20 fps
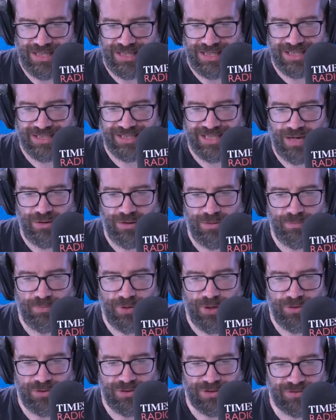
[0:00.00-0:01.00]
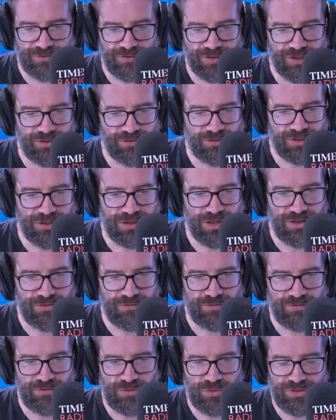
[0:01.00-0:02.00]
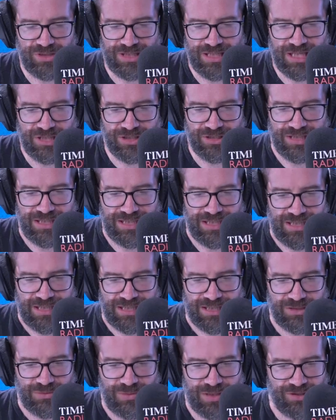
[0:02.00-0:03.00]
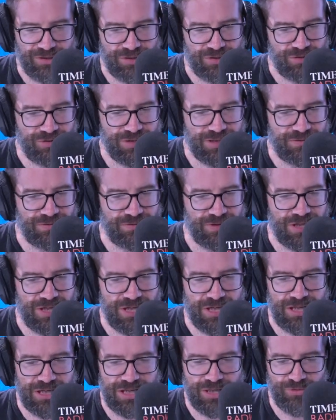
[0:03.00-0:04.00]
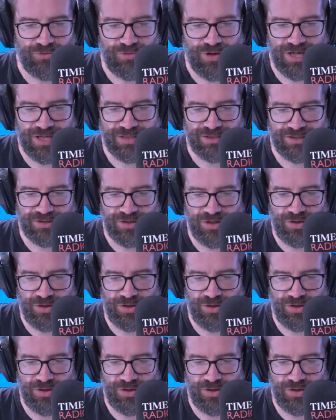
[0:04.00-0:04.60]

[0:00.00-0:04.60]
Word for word: It's now a bonus feature at 9.40ish, as well as a treat for early risers.